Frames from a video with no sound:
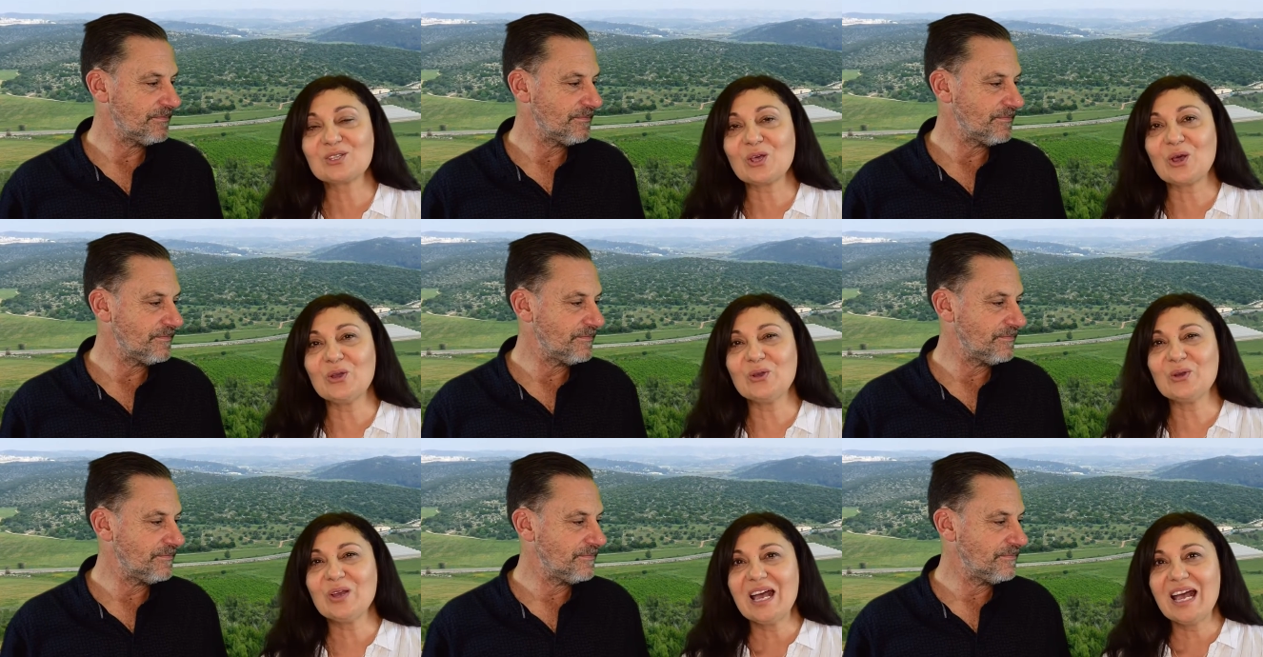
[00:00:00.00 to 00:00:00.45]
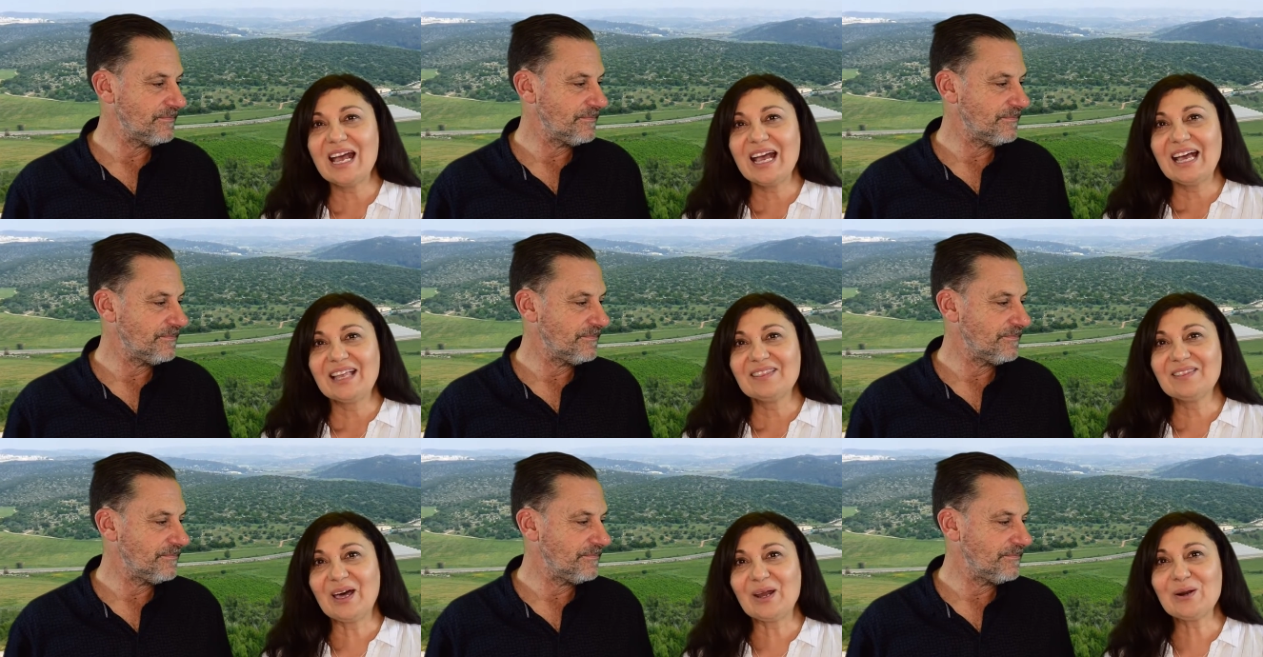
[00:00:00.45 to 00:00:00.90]
Speaker 1: So
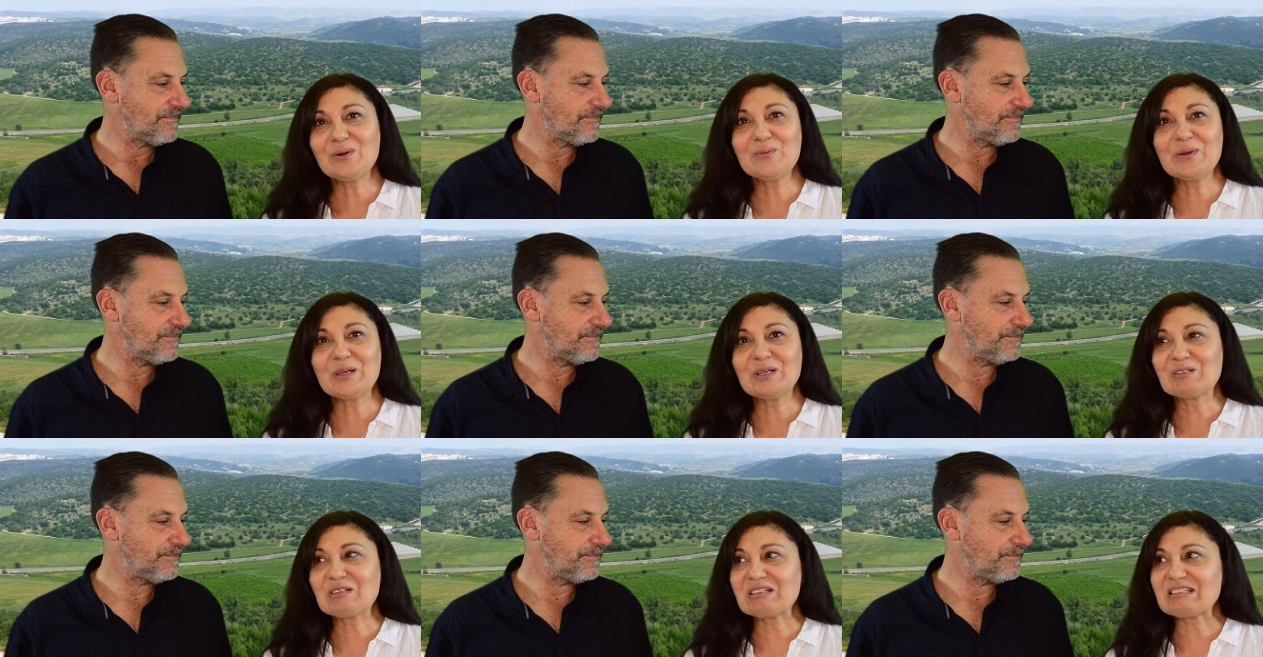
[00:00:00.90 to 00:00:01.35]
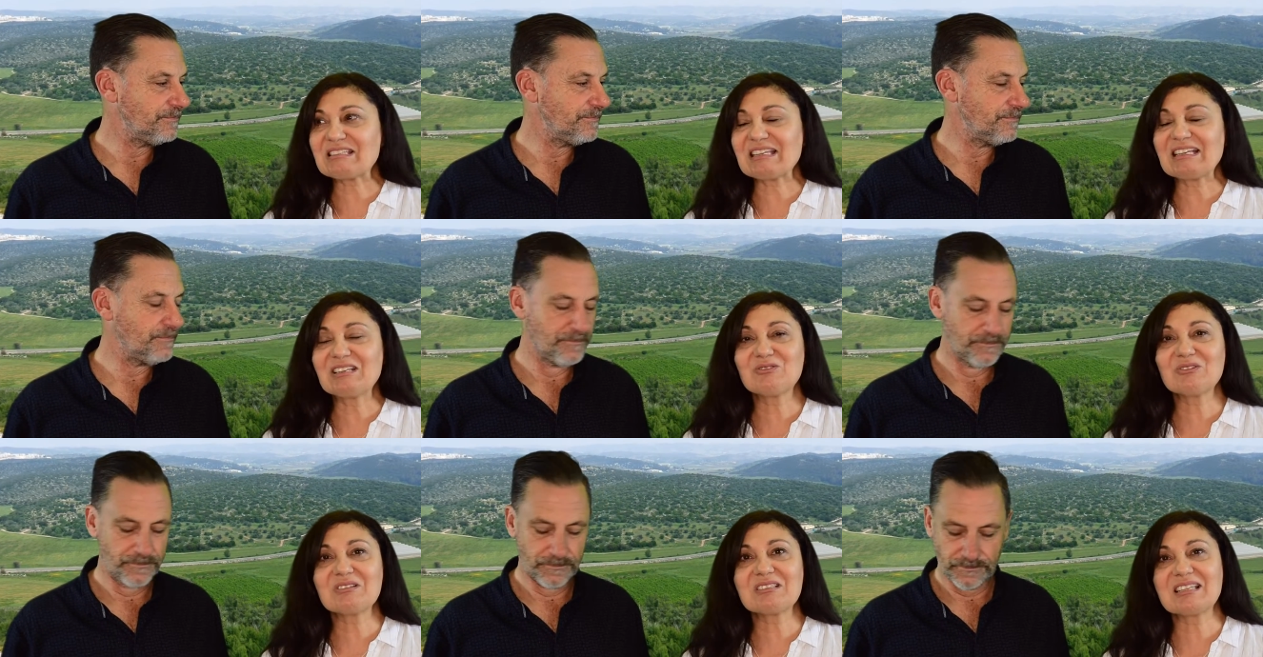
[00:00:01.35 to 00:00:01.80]
that'll be just
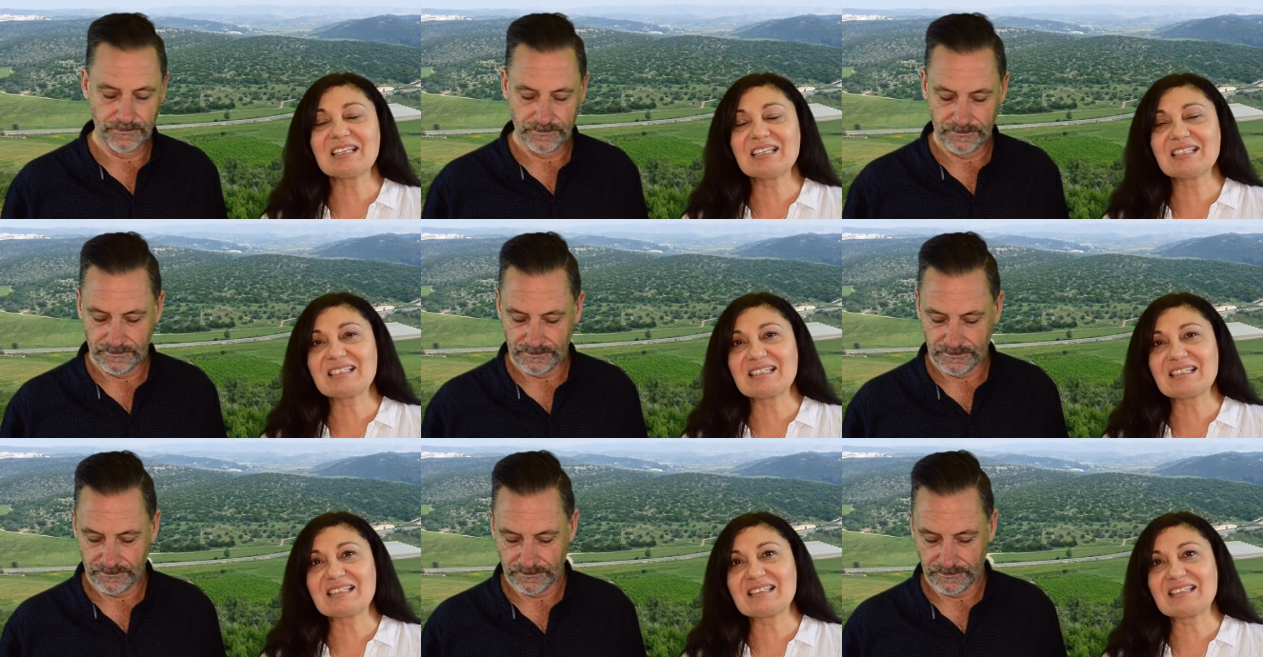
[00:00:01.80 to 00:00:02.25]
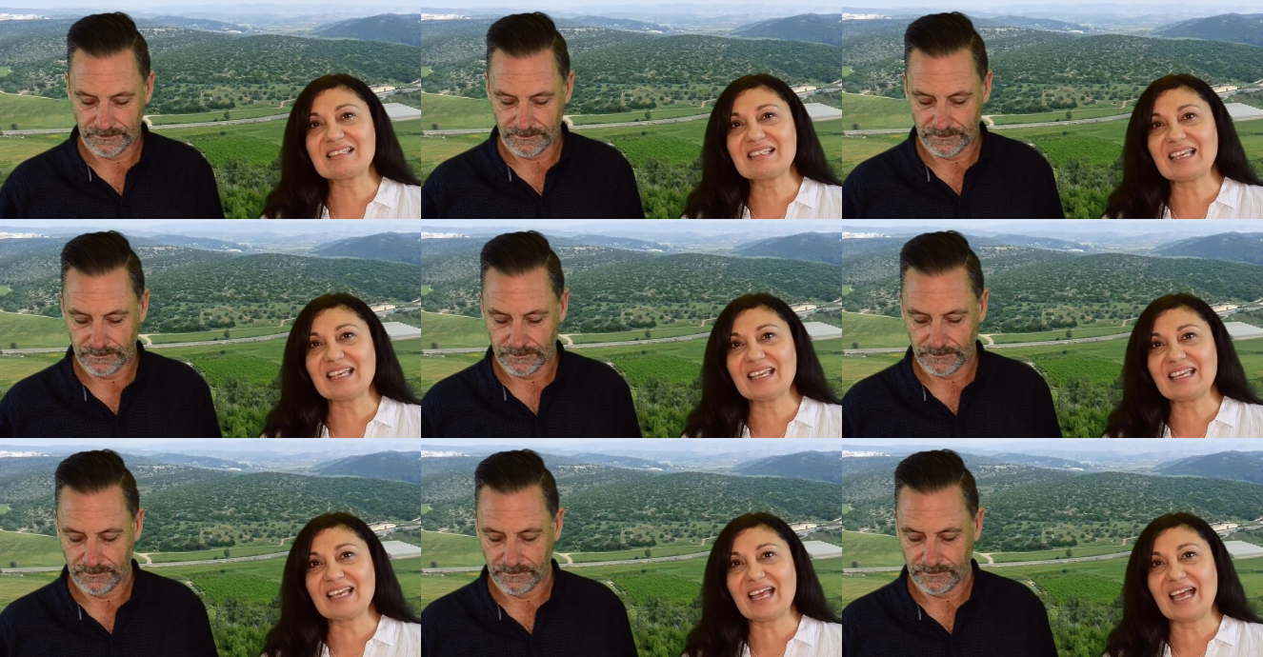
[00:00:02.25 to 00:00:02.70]
interesting to
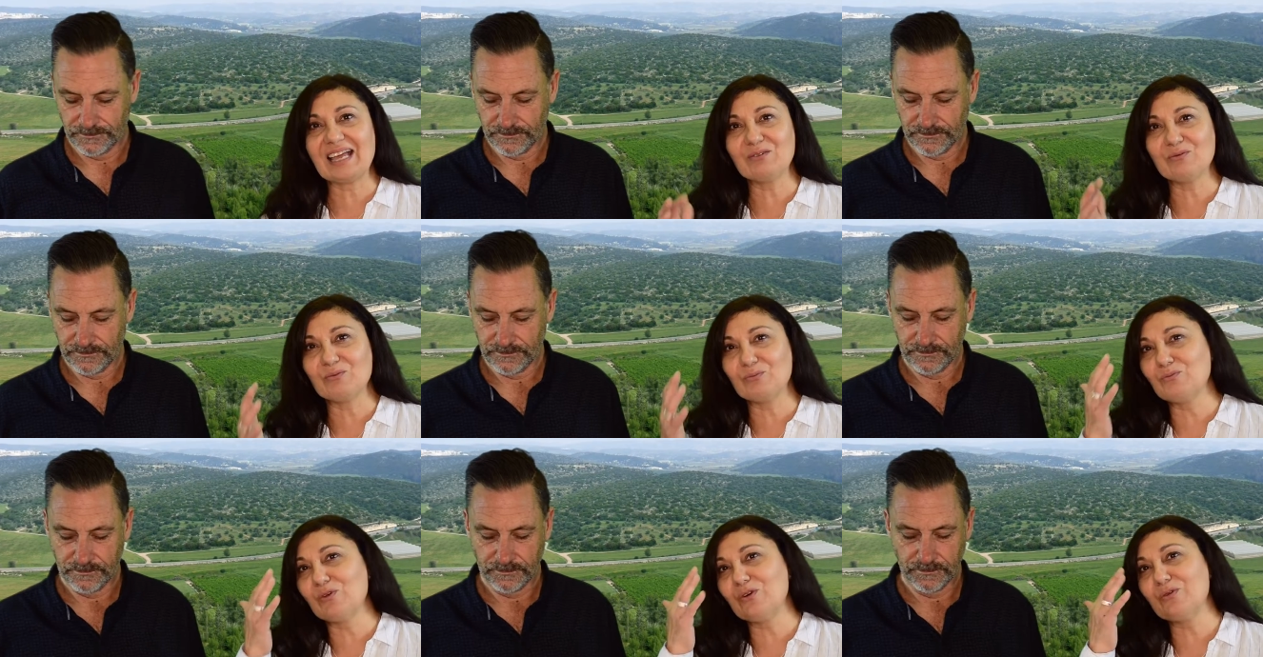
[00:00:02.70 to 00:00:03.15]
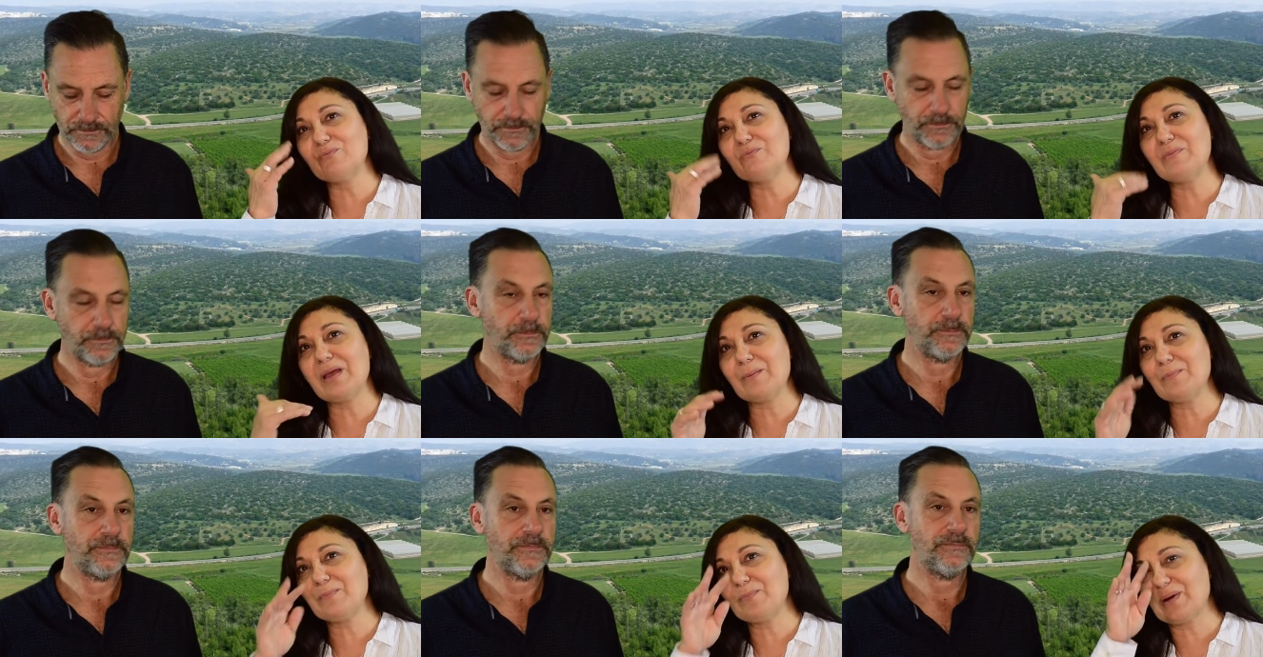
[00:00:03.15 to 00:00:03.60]
see and
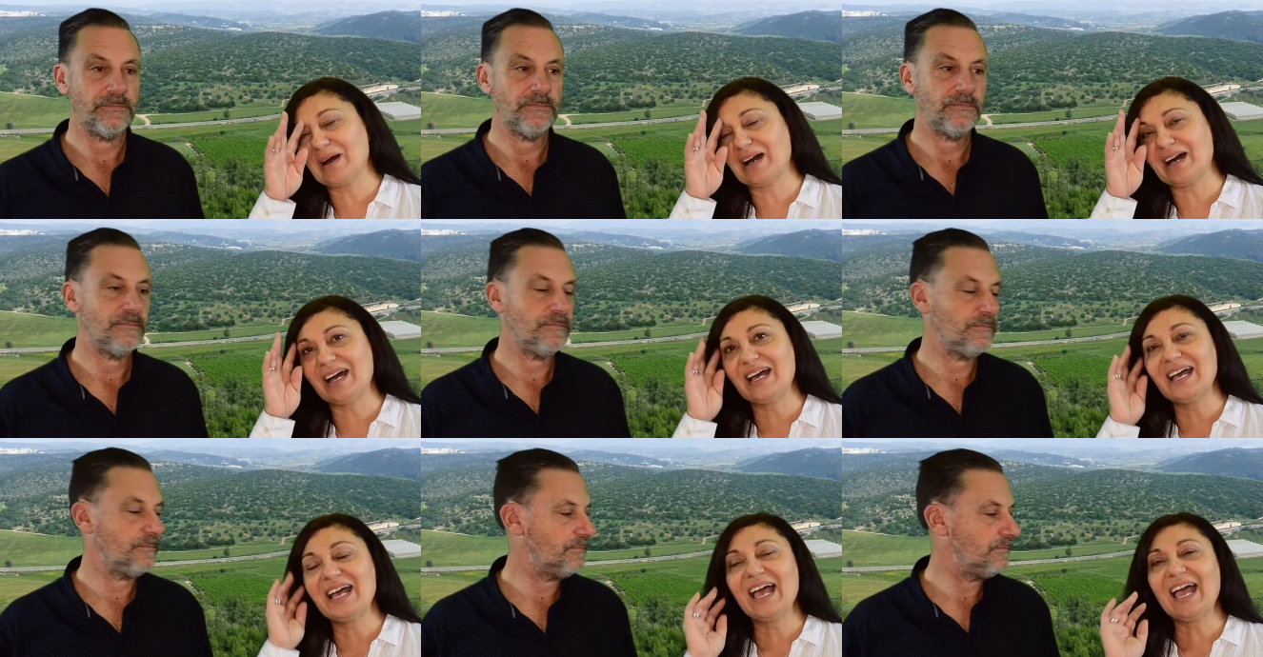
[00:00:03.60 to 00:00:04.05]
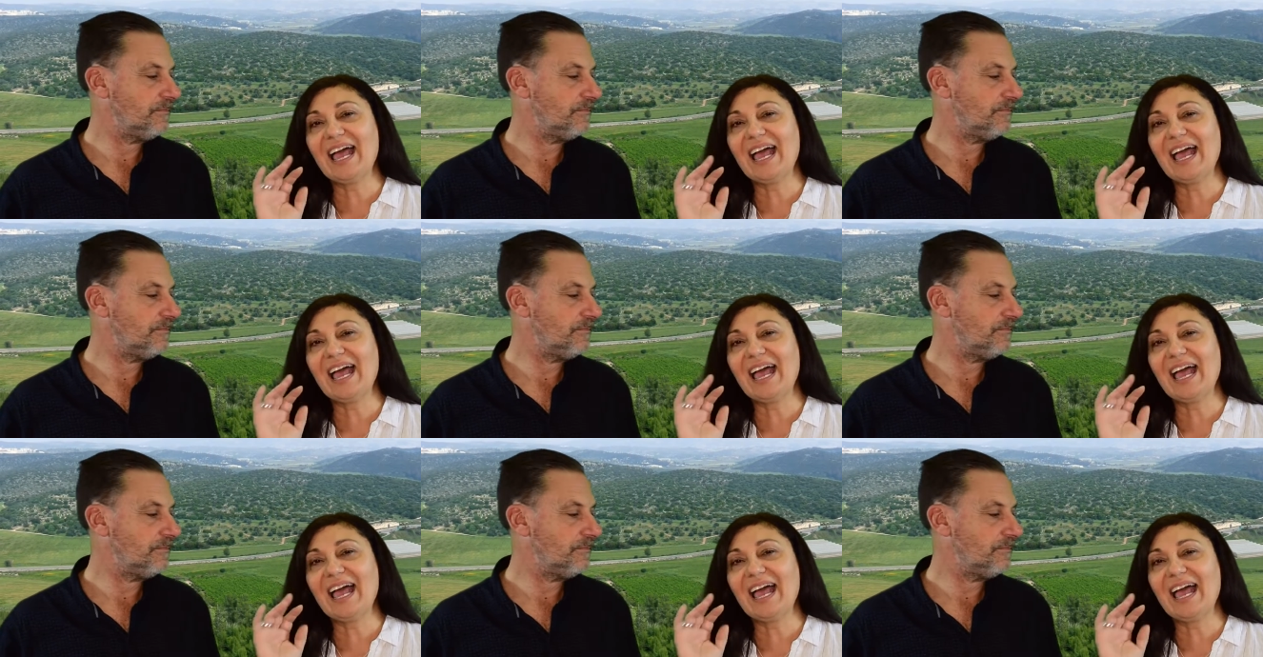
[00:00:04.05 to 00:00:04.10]
remember